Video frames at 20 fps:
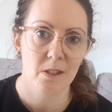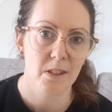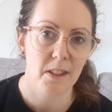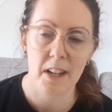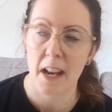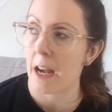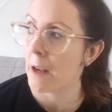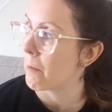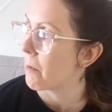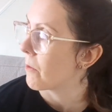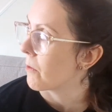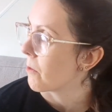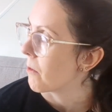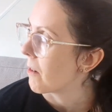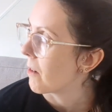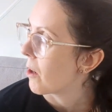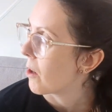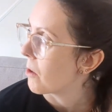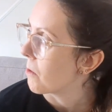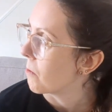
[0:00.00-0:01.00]
the night before
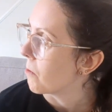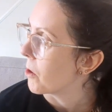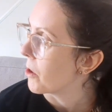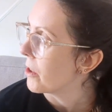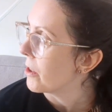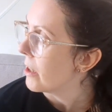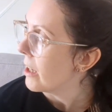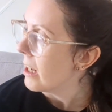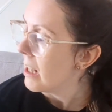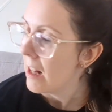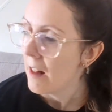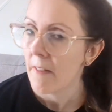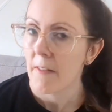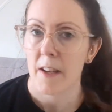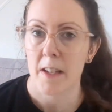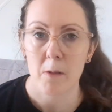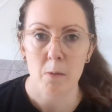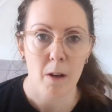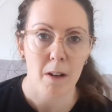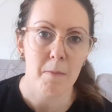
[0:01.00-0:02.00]
a long run.
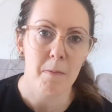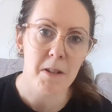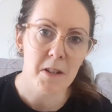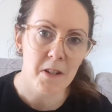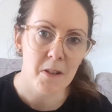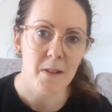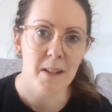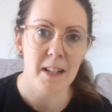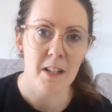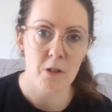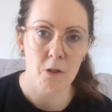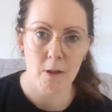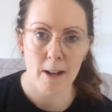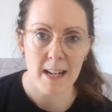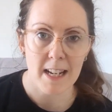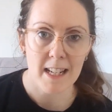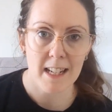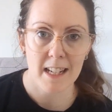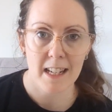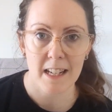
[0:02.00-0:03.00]
That's what I've been doing in
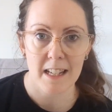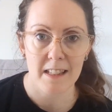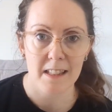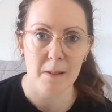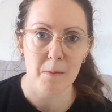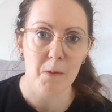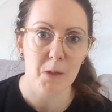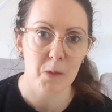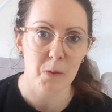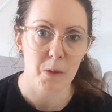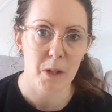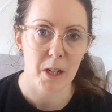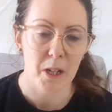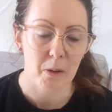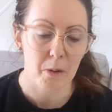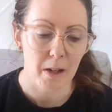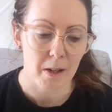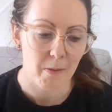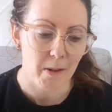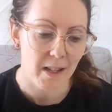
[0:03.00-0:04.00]
training and it seems to work
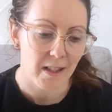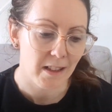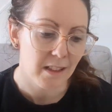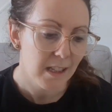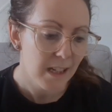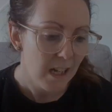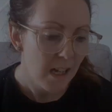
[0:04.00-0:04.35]
quite well.